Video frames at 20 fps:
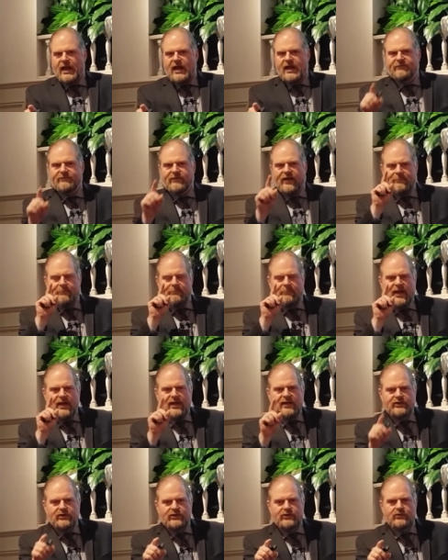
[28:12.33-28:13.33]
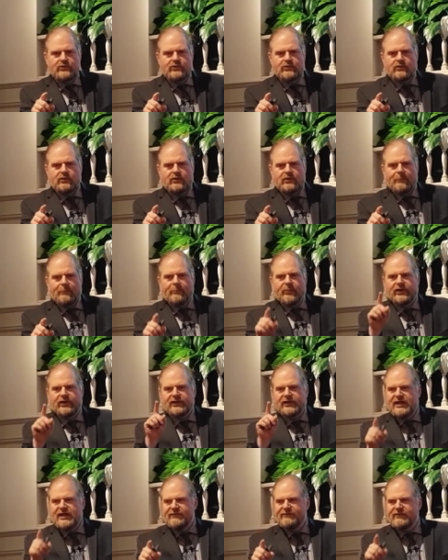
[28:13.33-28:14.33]
If I make you
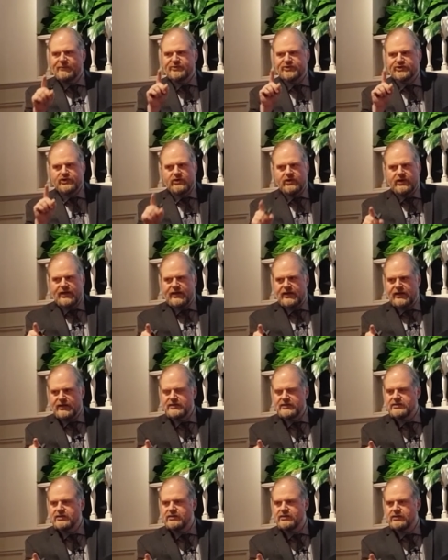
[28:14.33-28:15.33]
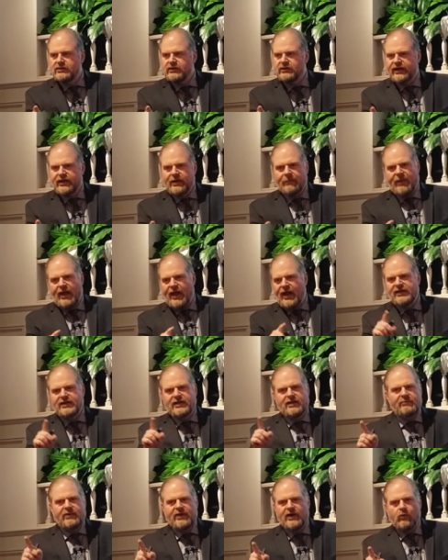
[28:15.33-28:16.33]
believe absurdities, like a man
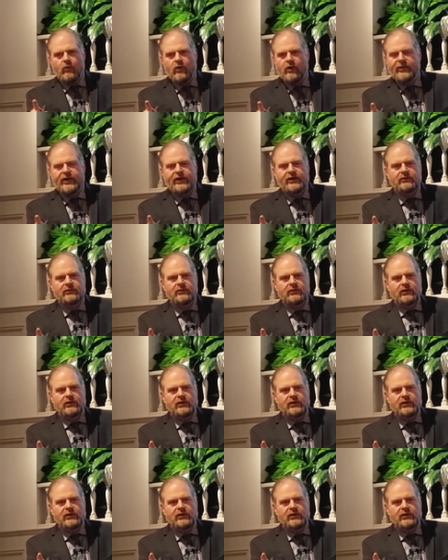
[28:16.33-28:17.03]
can be a woman,